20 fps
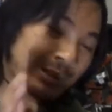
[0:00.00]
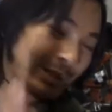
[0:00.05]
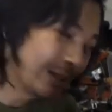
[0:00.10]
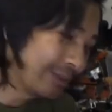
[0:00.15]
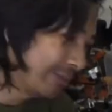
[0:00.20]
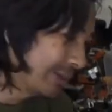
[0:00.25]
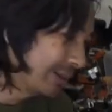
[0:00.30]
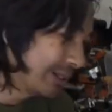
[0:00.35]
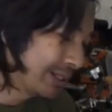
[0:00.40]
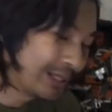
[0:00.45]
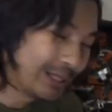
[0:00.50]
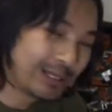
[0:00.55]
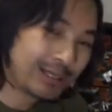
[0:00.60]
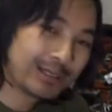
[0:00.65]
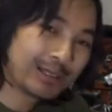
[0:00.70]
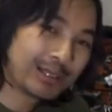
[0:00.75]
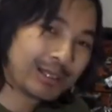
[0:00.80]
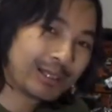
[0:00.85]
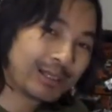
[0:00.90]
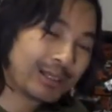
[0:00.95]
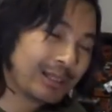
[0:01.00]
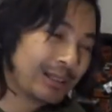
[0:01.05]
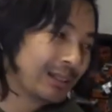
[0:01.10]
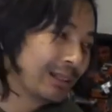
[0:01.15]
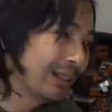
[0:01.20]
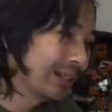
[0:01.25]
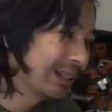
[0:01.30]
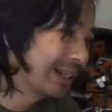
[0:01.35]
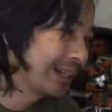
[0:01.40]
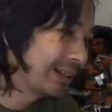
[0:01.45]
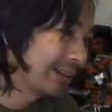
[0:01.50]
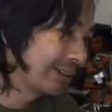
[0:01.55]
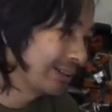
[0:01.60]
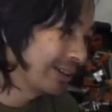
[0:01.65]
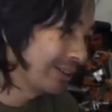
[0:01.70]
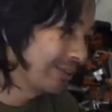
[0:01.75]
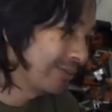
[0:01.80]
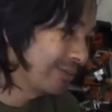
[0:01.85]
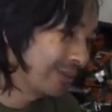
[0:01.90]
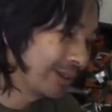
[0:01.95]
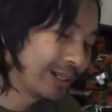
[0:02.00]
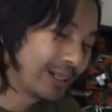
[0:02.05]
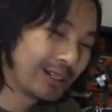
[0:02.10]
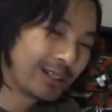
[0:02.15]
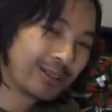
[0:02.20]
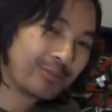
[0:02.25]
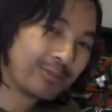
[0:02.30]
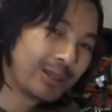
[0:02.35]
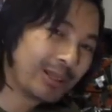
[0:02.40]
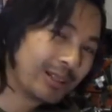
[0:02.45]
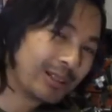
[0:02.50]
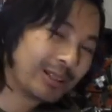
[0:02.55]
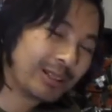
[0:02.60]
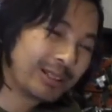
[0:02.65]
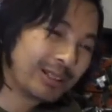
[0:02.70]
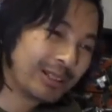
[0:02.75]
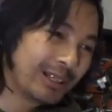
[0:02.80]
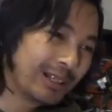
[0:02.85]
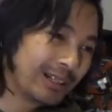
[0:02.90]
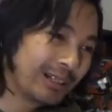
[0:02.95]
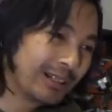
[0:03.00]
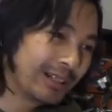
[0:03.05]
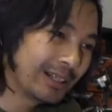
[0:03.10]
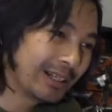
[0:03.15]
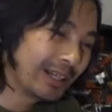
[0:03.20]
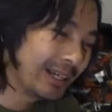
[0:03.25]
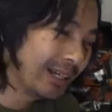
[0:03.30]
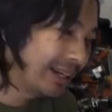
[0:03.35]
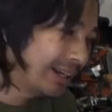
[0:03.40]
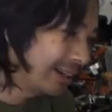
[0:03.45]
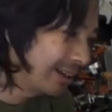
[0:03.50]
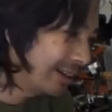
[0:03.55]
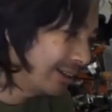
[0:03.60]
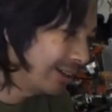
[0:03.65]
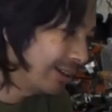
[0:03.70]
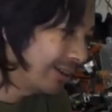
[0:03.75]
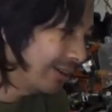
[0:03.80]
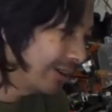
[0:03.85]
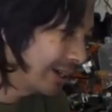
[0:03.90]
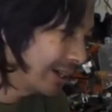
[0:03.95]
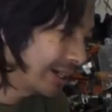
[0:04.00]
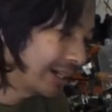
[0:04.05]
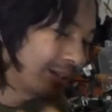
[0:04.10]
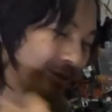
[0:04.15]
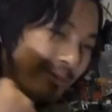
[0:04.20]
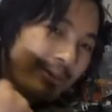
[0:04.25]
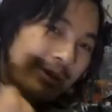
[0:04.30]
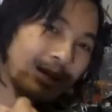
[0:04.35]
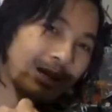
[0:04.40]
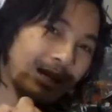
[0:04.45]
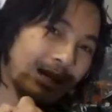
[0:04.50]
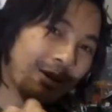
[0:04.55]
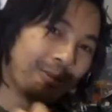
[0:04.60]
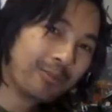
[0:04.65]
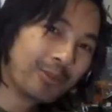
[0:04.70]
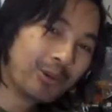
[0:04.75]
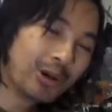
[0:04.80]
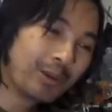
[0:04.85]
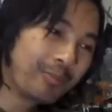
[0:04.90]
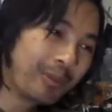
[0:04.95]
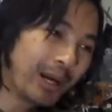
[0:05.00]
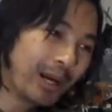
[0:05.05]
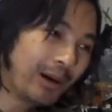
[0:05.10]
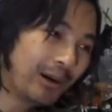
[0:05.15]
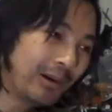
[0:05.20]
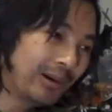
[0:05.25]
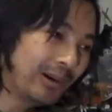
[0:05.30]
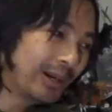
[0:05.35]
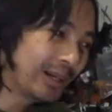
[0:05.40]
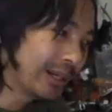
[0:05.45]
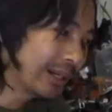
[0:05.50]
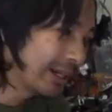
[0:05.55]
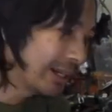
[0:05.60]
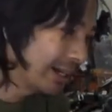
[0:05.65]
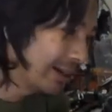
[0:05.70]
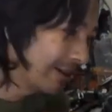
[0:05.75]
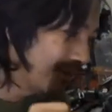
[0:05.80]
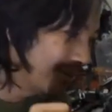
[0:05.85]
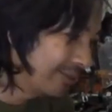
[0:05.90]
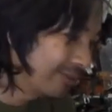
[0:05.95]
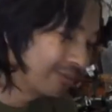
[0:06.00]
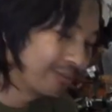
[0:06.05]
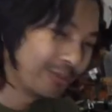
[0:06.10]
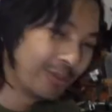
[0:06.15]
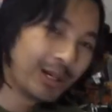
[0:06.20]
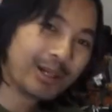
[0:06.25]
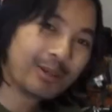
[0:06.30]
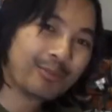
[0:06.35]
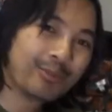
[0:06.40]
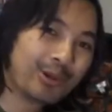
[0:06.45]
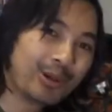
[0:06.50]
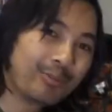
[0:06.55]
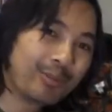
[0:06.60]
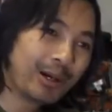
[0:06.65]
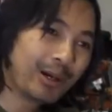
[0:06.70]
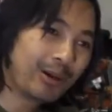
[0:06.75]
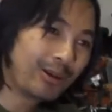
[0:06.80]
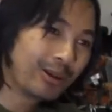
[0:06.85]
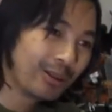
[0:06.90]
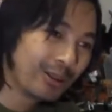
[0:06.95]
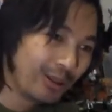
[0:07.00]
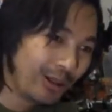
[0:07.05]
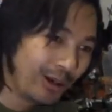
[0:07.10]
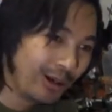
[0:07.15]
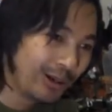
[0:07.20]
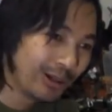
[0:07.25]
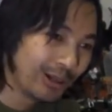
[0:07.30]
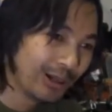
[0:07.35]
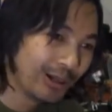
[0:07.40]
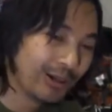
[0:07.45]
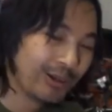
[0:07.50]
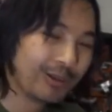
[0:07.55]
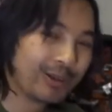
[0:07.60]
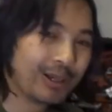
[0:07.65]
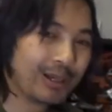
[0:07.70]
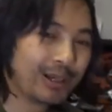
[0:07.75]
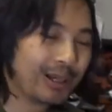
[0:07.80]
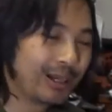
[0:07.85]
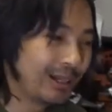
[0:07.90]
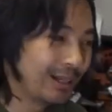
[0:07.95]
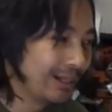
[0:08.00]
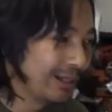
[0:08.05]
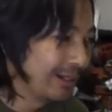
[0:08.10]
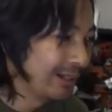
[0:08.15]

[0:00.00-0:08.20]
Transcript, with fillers: it up with the heatsink and I could def I could immediately tell like, hey, you know, I get I got more power and I got got more power longer, okay.